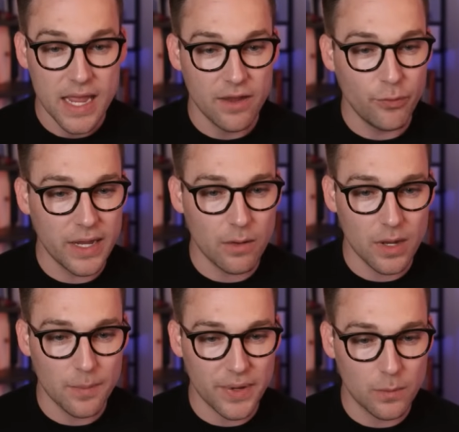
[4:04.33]
If we go
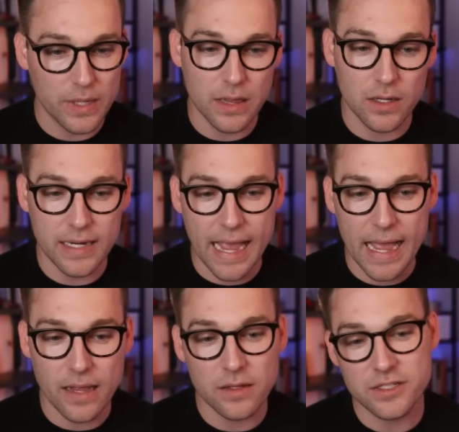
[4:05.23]
up and we look
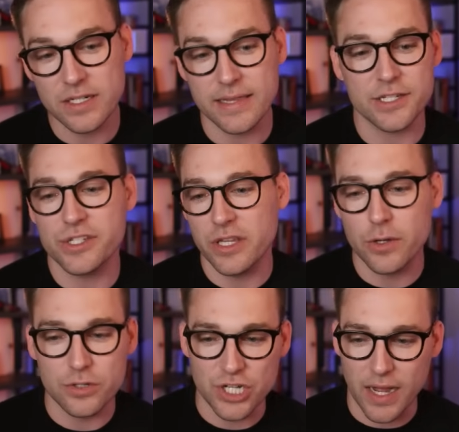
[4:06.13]
at, let's look at the
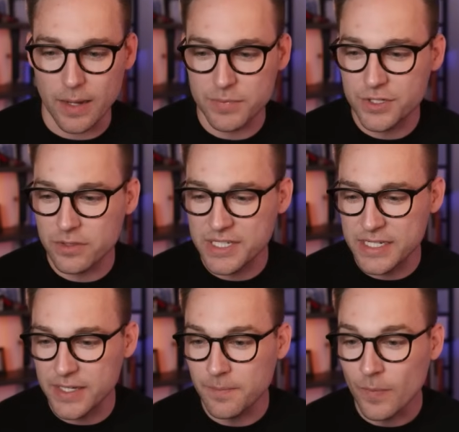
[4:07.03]
slow jobs, you'll
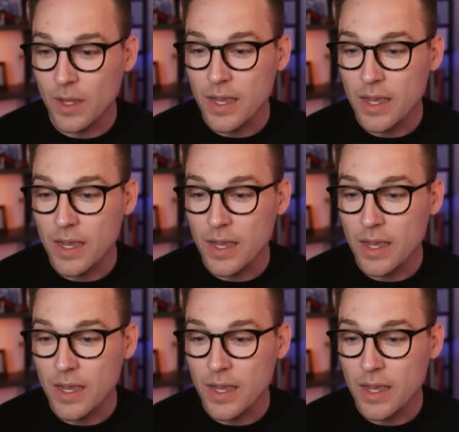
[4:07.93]
see